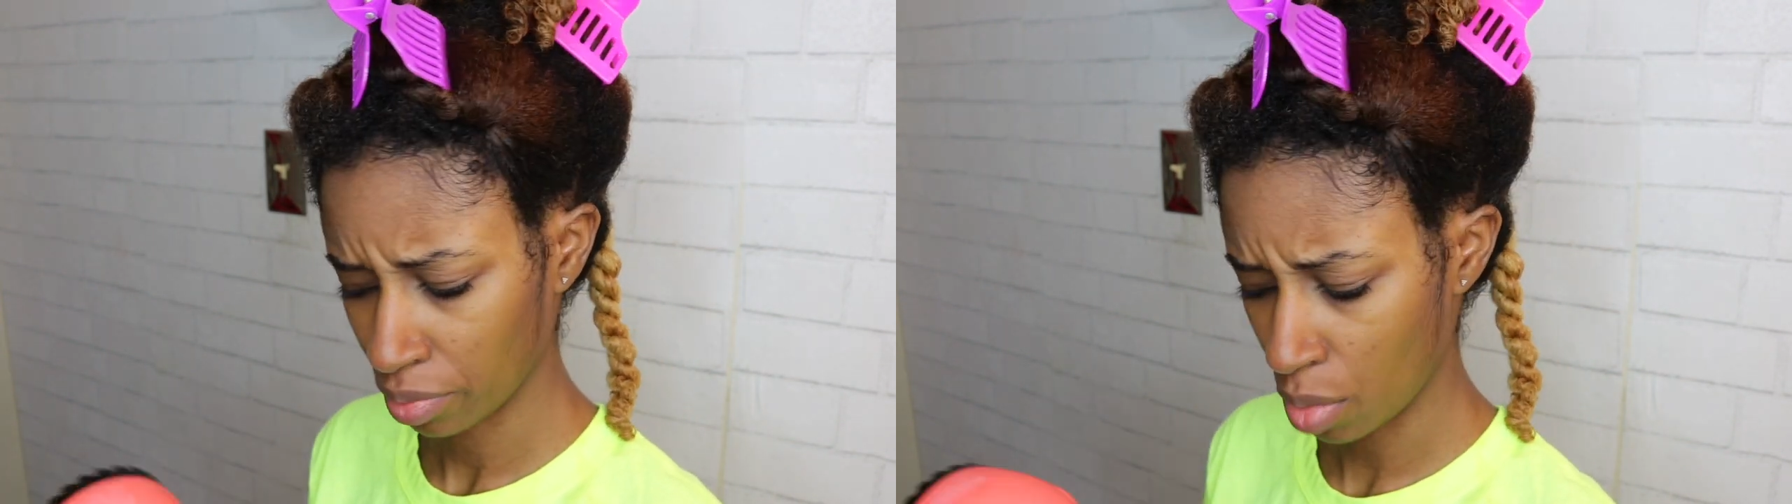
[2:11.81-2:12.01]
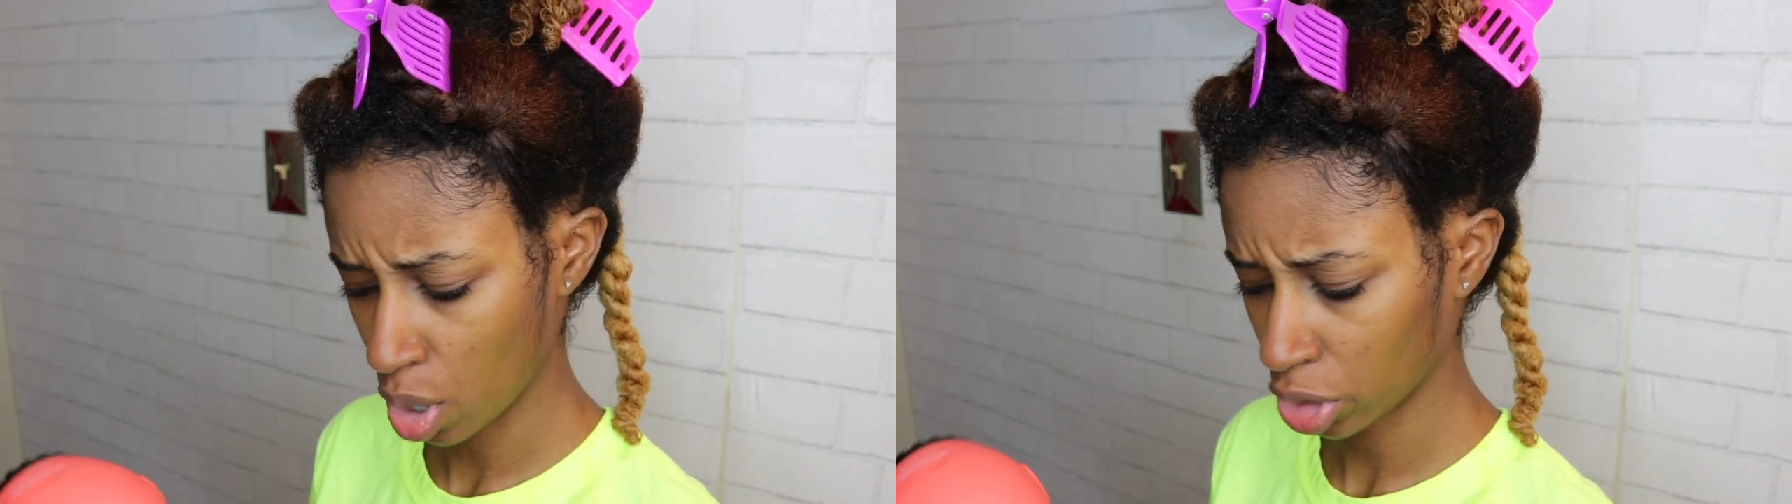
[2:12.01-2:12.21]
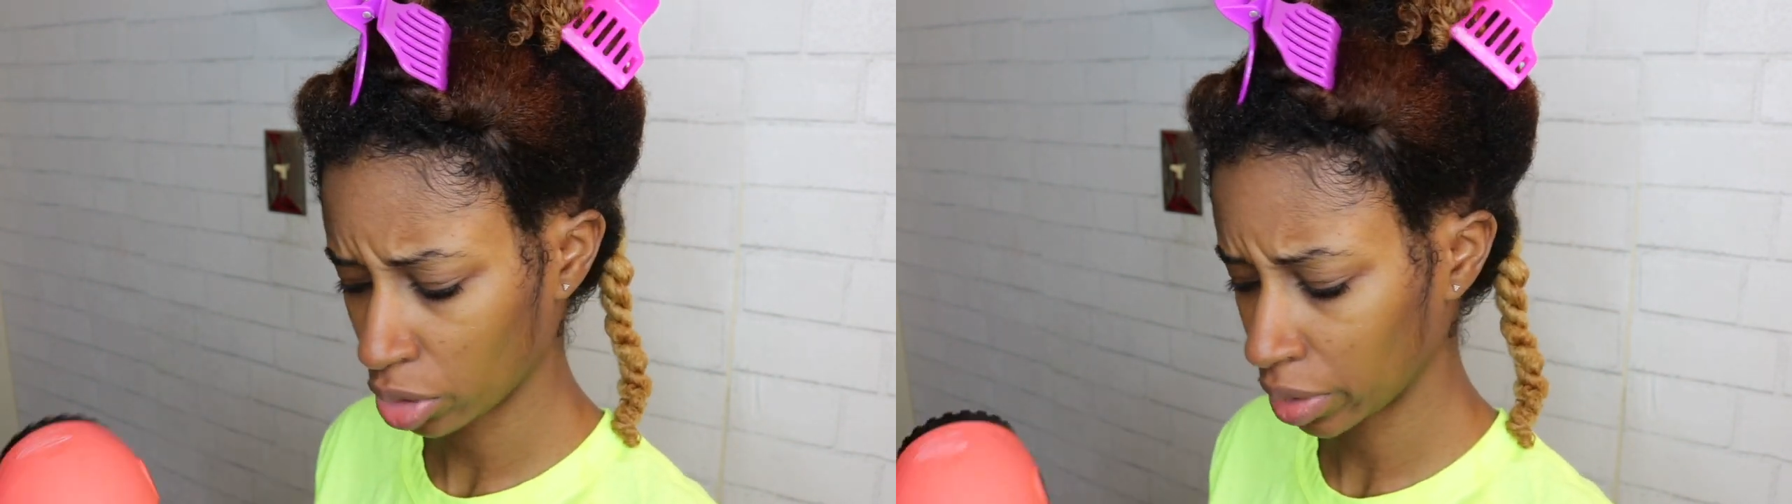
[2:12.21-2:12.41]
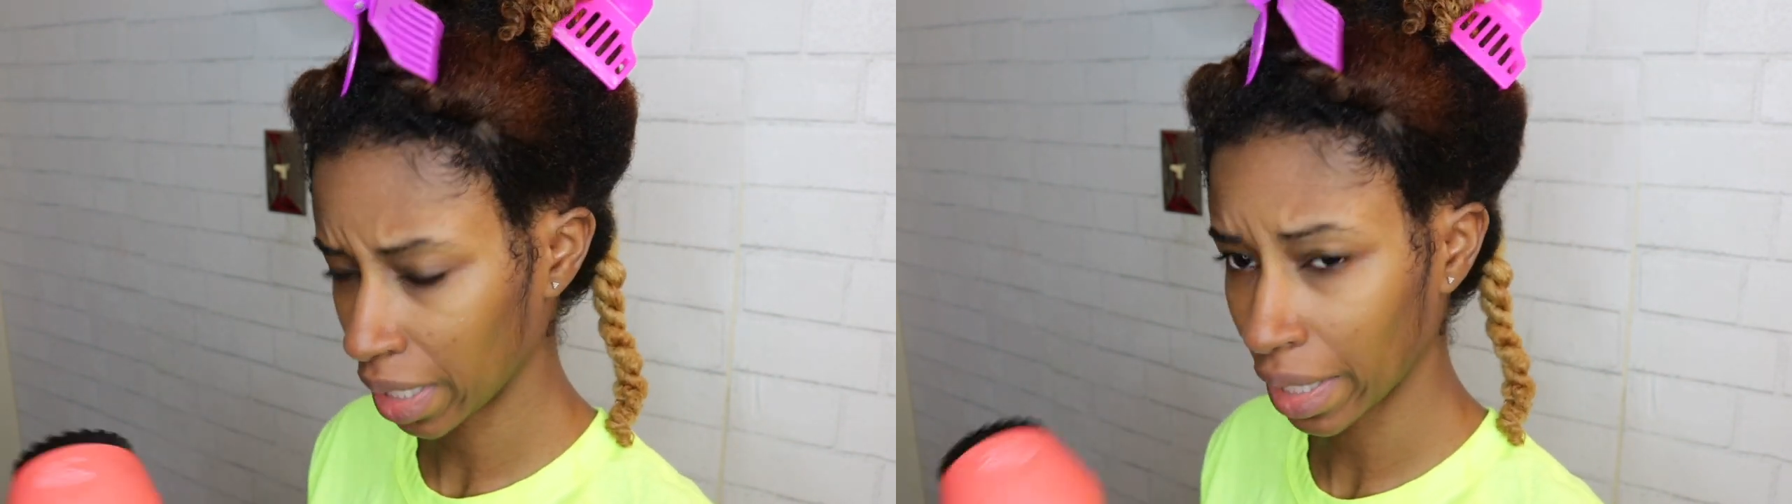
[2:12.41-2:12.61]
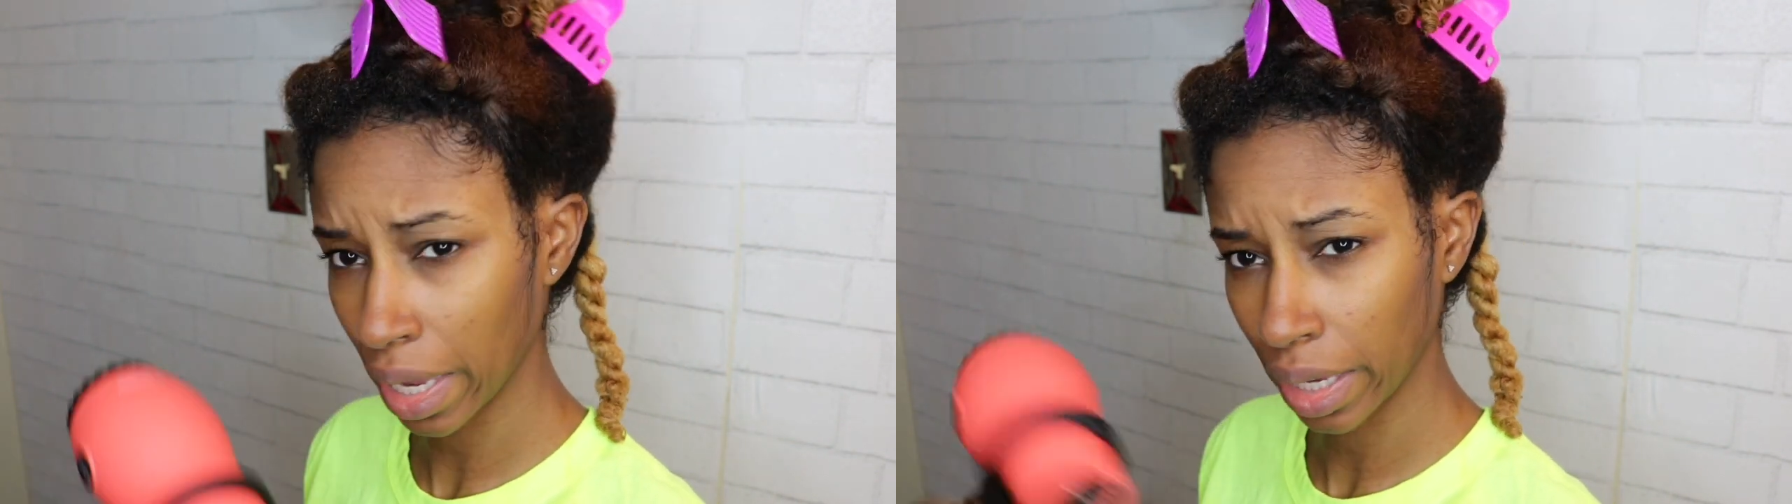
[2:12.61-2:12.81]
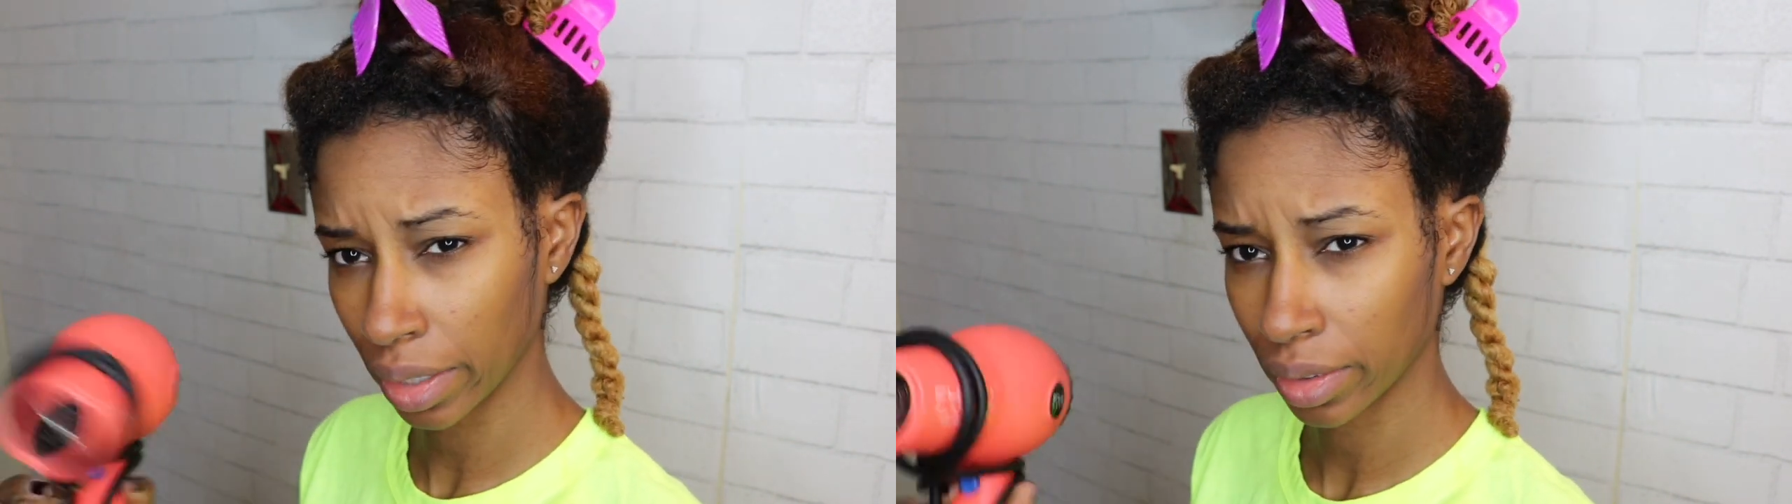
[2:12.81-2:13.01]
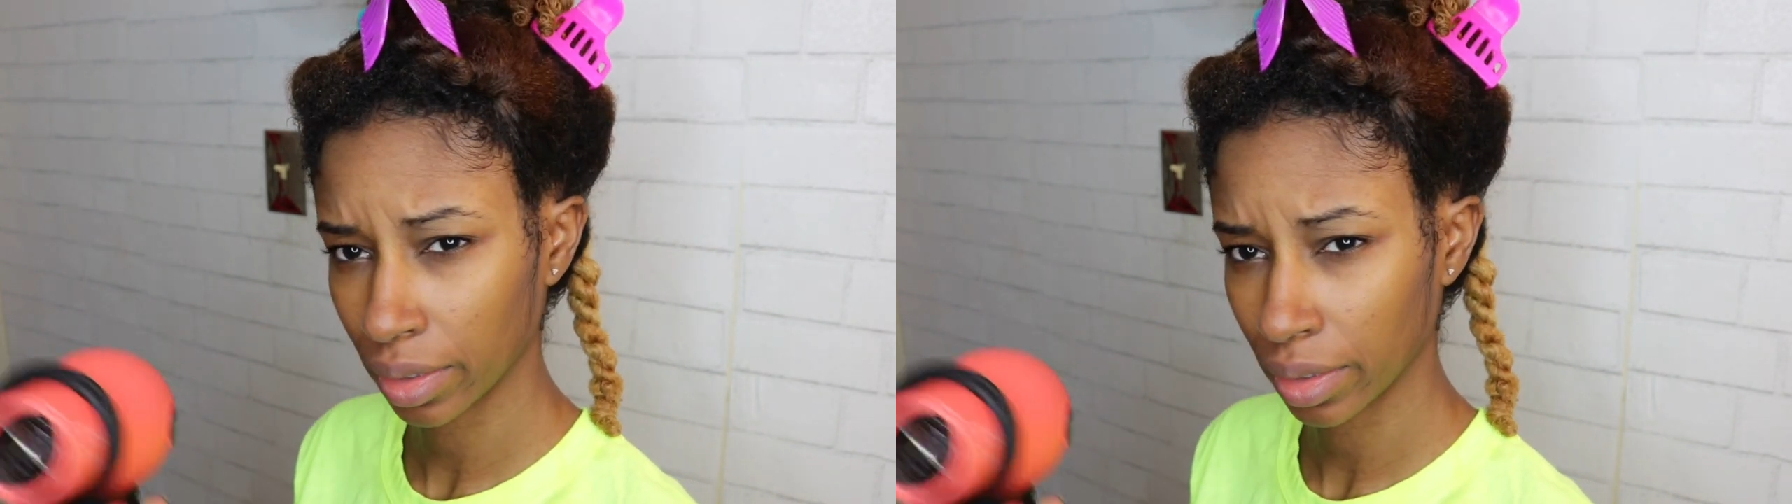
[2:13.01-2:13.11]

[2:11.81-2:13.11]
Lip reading: Marshall's, I think.